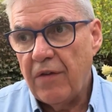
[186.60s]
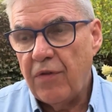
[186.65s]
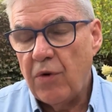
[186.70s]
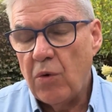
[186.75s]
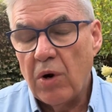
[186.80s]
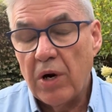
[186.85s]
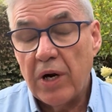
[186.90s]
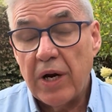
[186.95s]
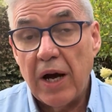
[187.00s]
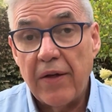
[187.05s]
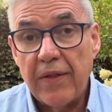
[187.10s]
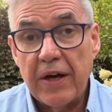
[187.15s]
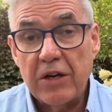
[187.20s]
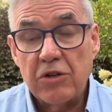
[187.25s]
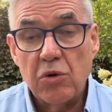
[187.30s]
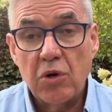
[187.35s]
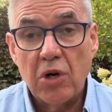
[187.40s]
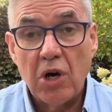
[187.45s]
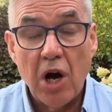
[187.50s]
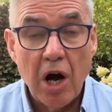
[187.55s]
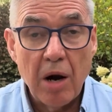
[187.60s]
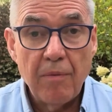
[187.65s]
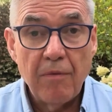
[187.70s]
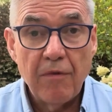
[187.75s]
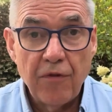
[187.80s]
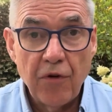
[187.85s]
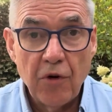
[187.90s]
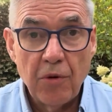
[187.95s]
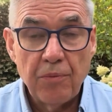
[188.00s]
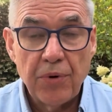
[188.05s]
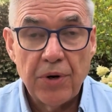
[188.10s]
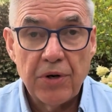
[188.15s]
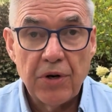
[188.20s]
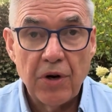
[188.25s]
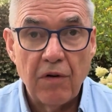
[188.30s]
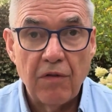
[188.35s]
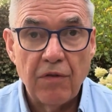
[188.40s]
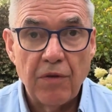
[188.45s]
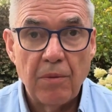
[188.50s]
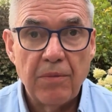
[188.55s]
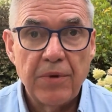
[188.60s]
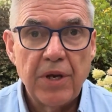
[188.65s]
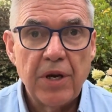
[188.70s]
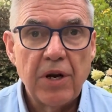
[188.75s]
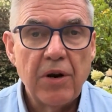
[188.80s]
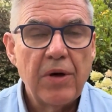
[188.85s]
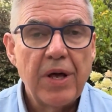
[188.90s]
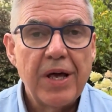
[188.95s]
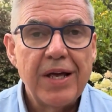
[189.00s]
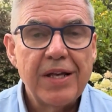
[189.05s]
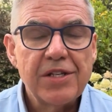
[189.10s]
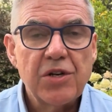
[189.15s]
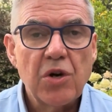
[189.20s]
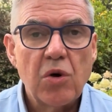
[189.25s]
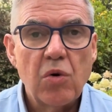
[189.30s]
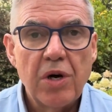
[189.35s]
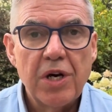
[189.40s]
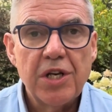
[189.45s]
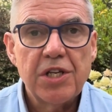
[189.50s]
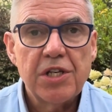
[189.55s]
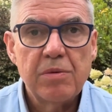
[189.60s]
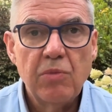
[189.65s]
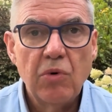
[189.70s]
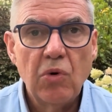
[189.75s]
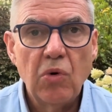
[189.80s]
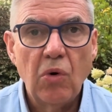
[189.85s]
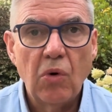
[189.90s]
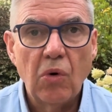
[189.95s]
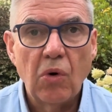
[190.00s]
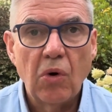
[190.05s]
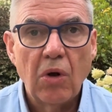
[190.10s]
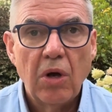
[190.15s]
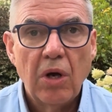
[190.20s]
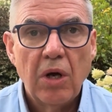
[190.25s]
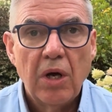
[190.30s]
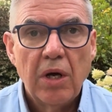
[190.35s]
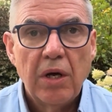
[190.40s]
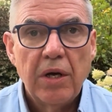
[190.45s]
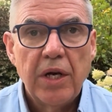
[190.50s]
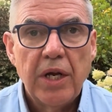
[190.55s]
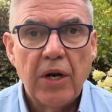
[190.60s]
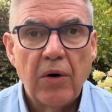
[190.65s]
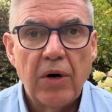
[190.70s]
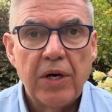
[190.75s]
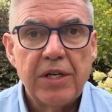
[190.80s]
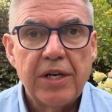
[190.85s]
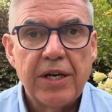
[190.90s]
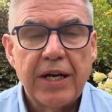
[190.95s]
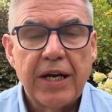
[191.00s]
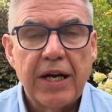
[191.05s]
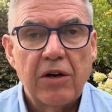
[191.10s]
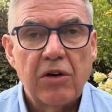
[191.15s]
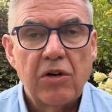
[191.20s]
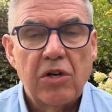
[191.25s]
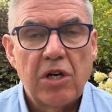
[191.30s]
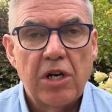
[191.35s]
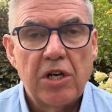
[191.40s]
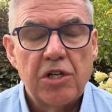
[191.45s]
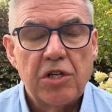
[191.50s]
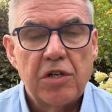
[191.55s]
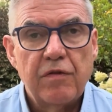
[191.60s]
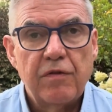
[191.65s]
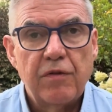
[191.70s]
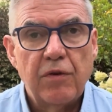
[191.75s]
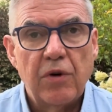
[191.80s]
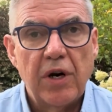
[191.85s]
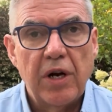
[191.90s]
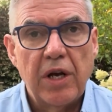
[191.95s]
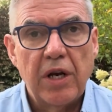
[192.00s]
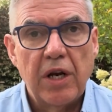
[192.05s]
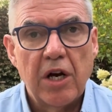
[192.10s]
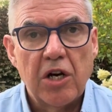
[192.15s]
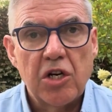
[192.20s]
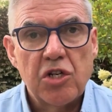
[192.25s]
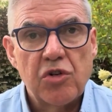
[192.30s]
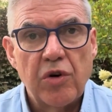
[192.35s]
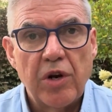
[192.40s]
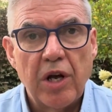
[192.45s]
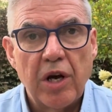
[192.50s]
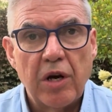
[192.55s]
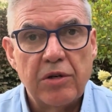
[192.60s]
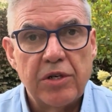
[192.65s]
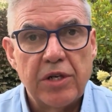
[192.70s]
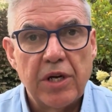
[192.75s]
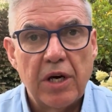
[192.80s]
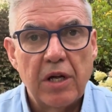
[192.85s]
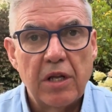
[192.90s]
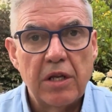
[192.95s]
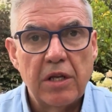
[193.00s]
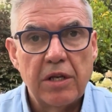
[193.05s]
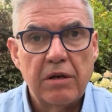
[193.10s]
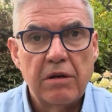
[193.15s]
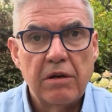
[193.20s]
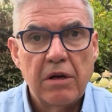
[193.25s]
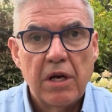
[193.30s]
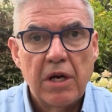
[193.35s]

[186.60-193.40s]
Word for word: if you work out the actual carbon footprint of them, you know, it's quite small. You know, I did a calculation for a luxury hotel that